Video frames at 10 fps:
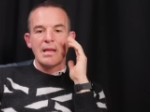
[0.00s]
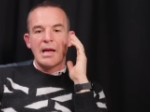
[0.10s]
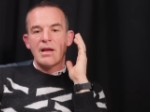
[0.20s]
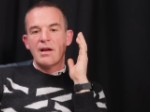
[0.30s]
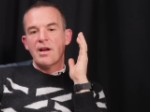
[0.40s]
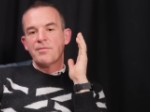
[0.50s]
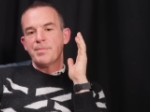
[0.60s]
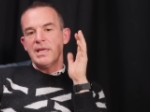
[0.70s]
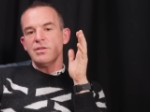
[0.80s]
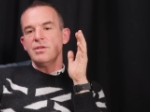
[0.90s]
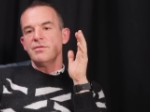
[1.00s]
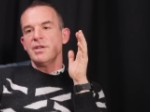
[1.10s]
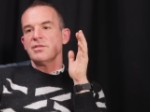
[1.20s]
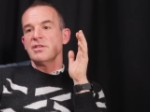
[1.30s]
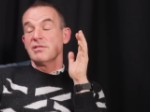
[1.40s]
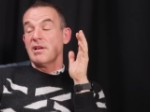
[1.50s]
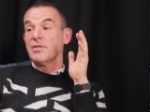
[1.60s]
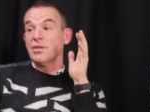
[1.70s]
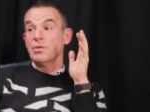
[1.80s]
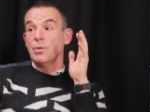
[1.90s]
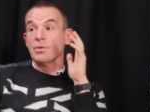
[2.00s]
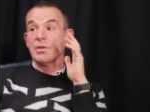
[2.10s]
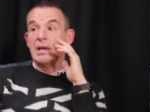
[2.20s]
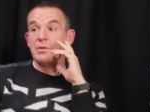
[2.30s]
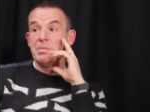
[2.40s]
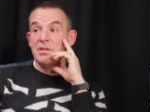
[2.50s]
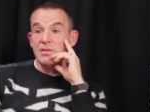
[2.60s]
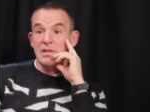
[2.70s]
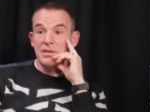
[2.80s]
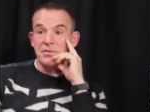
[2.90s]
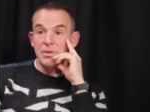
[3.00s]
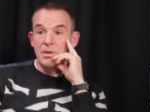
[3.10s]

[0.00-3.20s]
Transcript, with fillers: I, have been to universities and I've done talks on how to be successful.